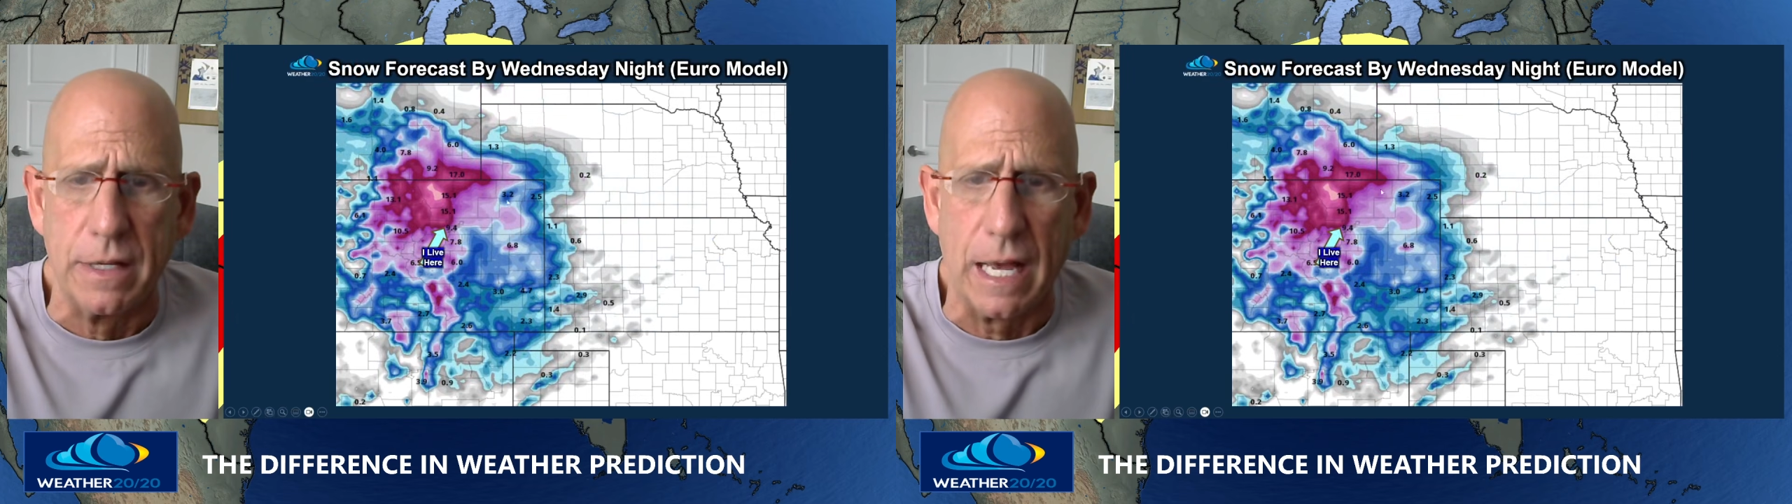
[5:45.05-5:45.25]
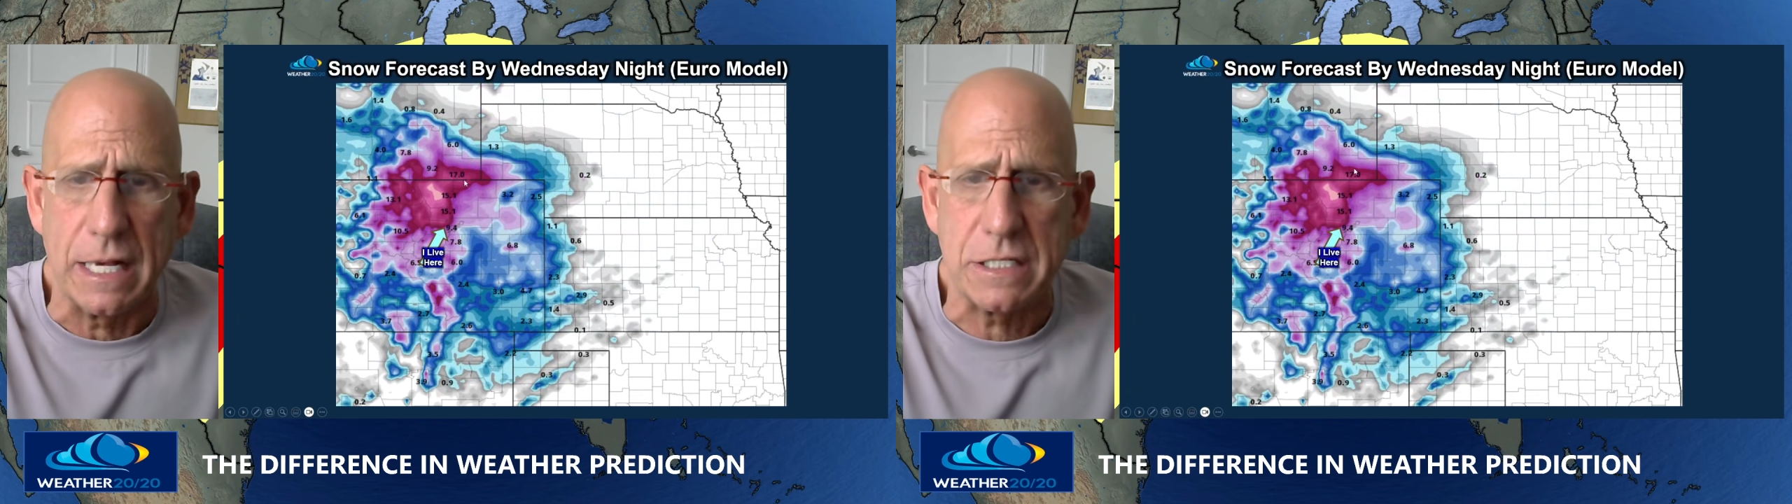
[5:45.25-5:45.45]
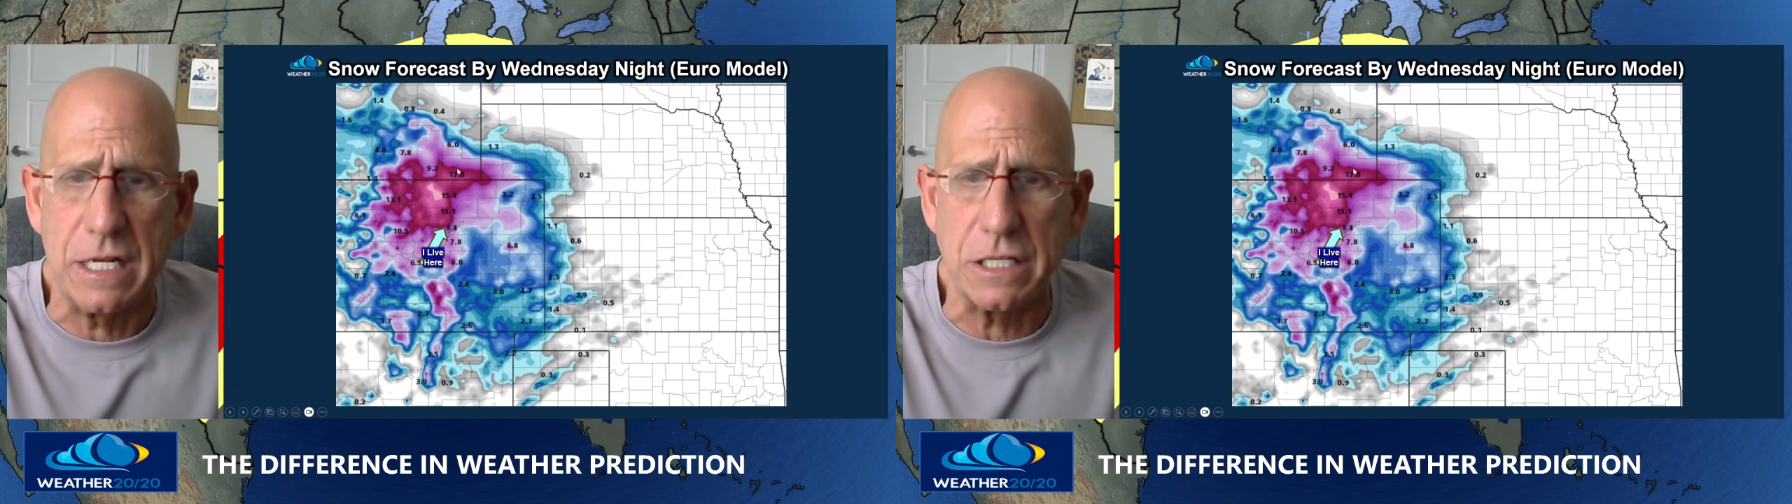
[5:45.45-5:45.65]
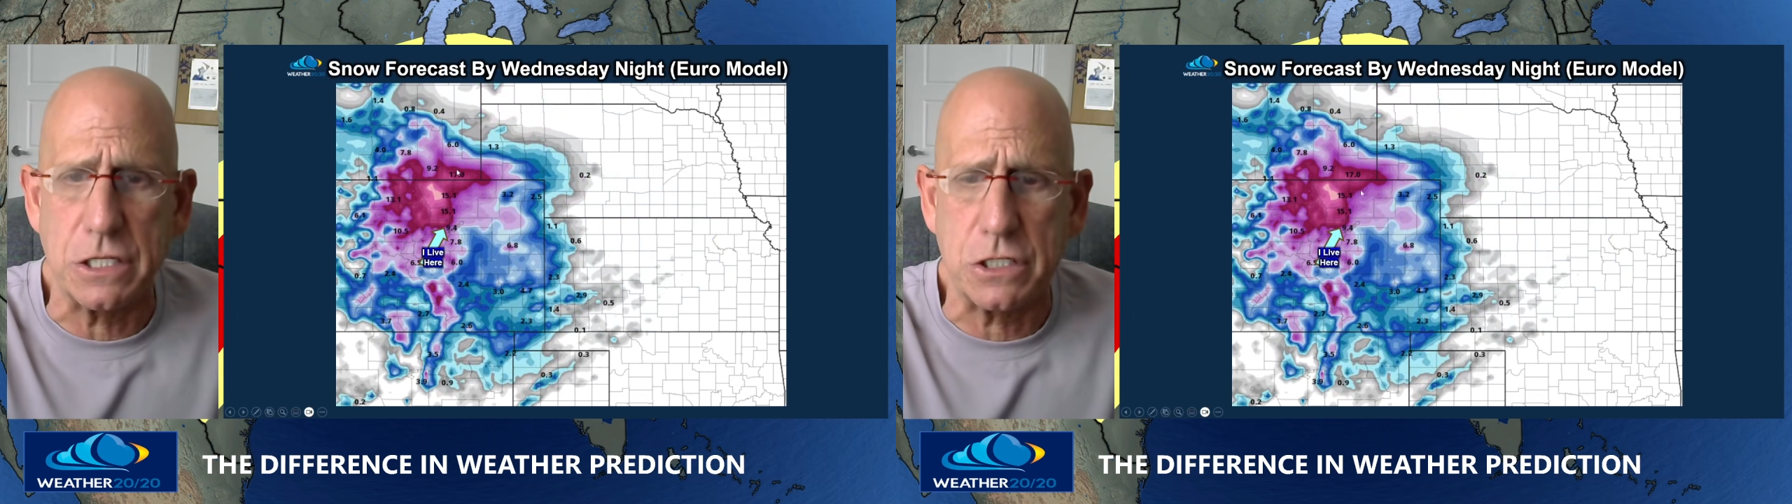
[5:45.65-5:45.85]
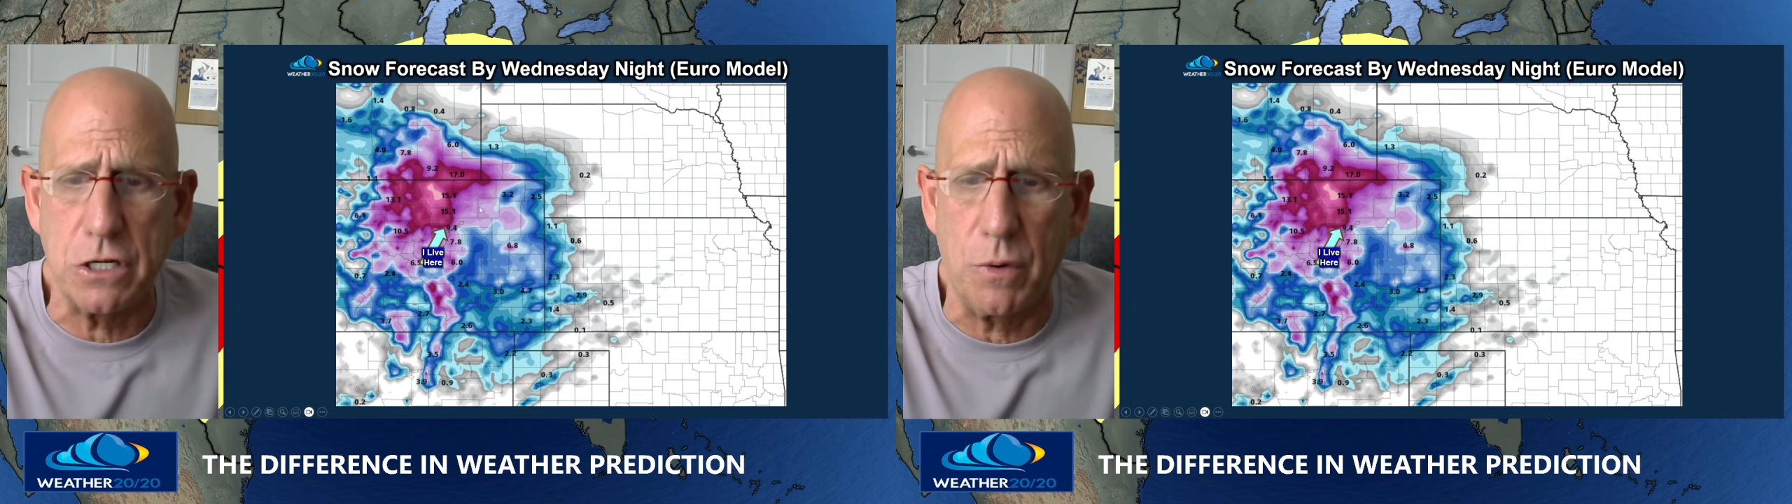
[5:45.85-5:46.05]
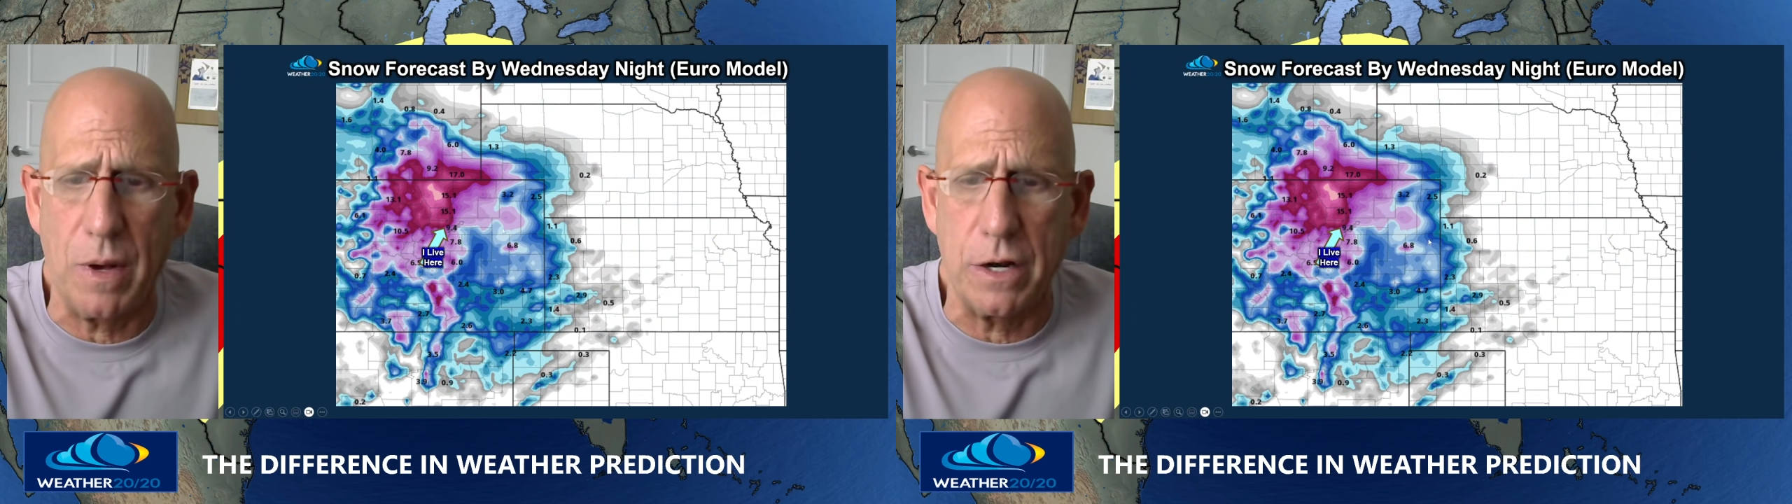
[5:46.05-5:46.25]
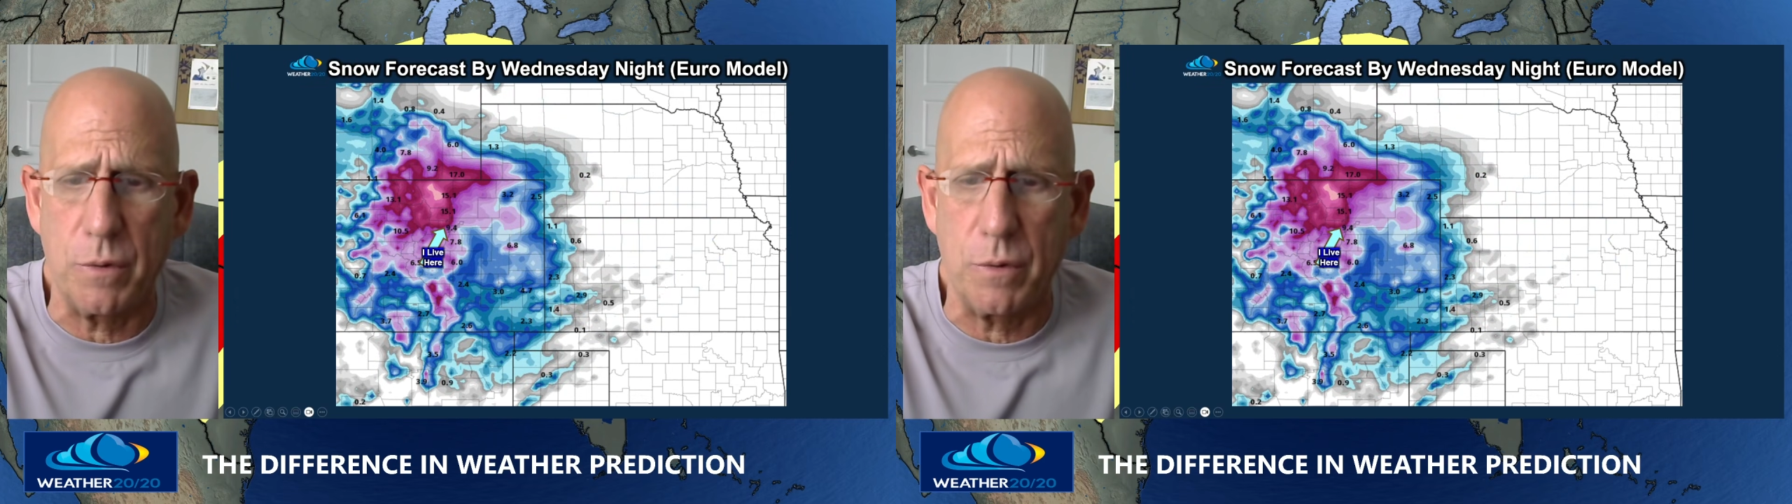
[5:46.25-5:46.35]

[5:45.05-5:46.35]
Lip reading: extends the snow out into